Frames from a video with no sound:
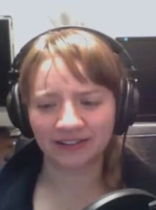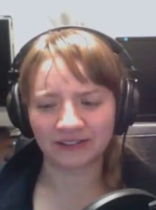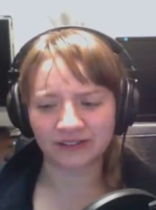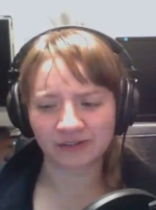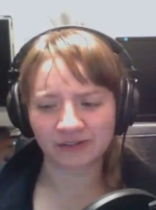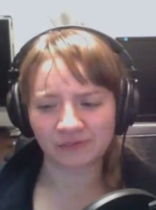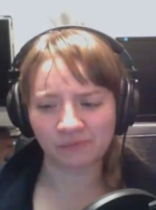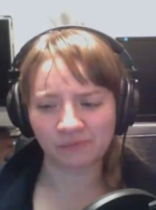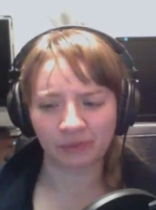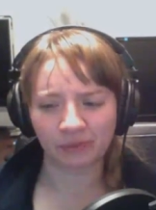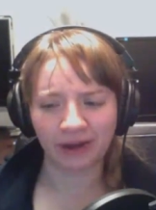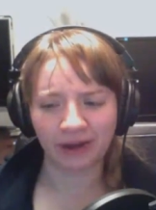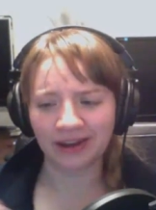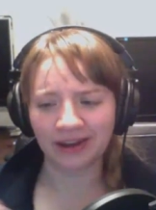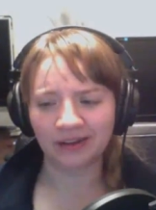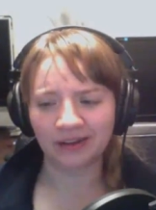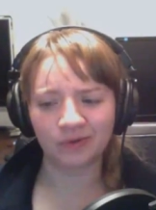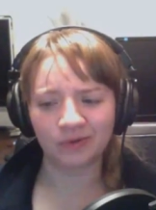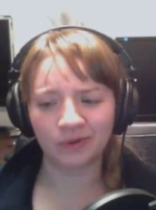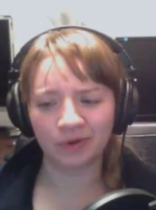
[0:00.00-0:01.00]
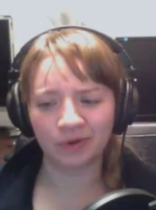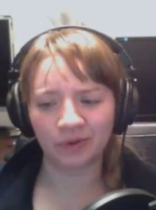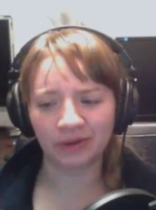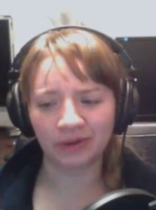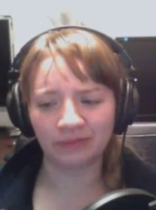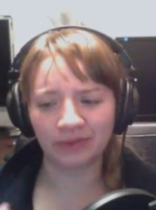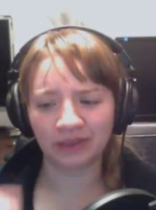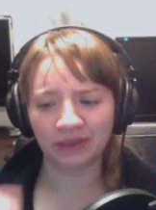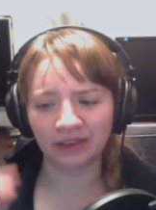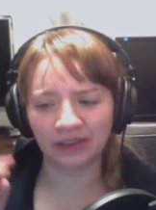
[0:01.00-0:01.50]
brand new
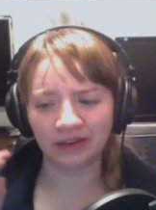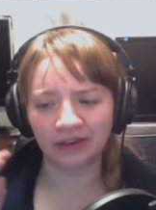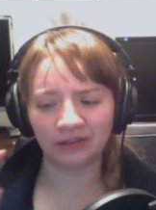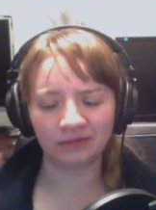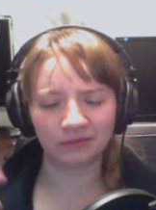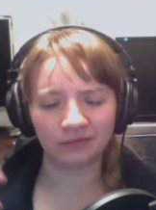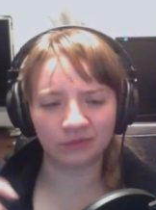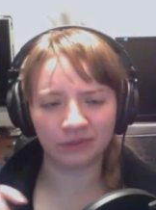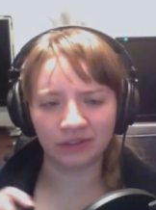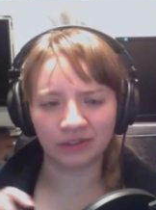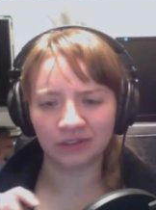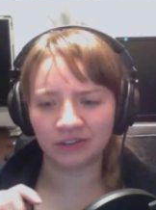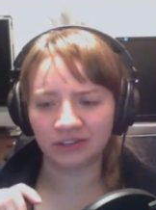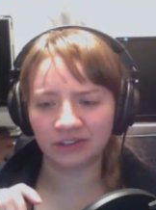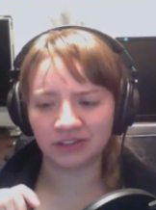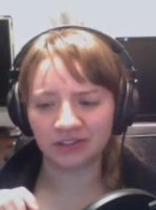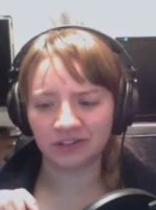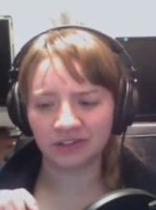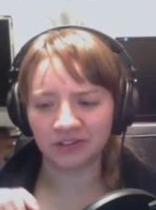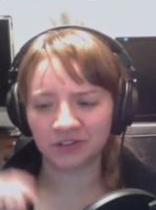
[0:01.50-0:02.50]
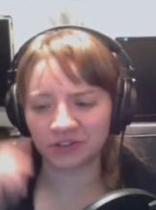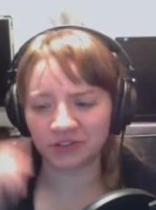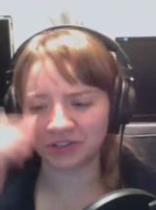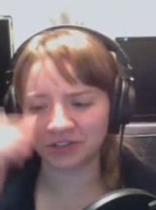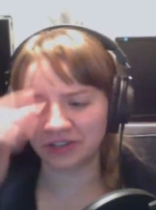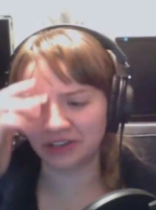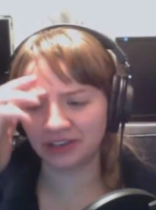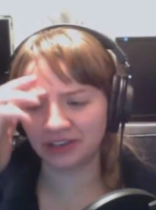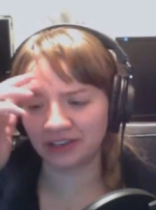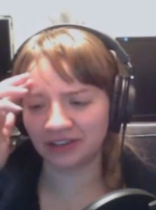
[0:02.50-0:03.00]
equipment, really good
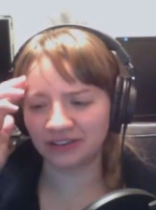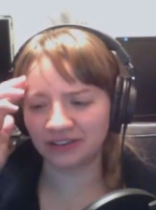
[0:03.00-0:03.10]
condition,